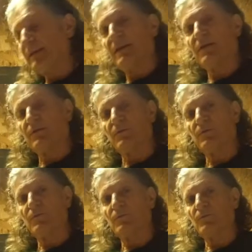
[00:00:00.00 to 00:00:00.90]
Now,
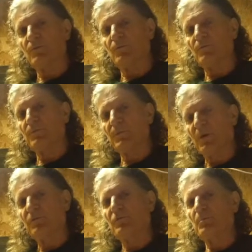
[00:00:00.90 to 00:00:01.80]
the
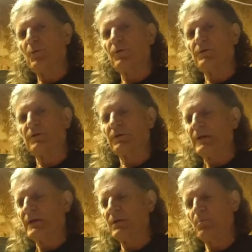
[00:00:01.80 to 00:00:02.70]
most important
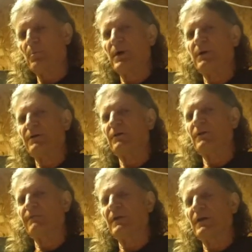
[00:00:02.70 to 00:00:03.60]
part
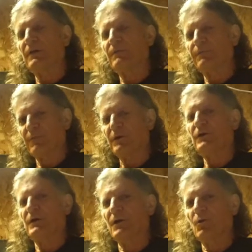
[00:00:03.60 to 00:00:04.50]
of
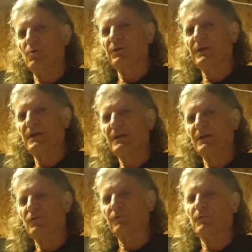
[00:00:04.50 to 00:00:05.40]
finding gold
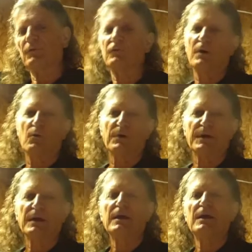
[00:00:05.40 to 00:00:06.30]
is first
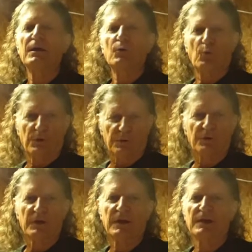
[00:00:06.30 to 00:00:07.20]
knowing where to
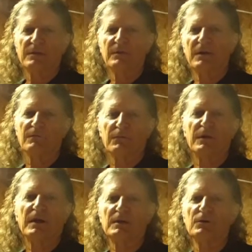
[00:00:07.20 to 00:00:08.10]
look, and for
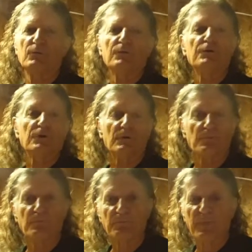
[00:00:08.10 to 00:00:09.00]
that you do your
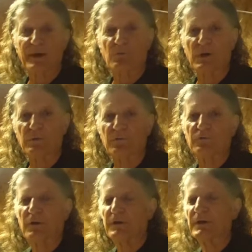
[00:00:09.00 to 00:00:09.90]
background
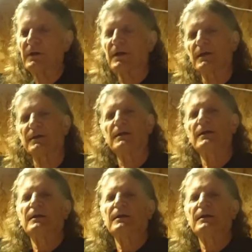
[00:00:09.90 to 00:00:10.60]
studying on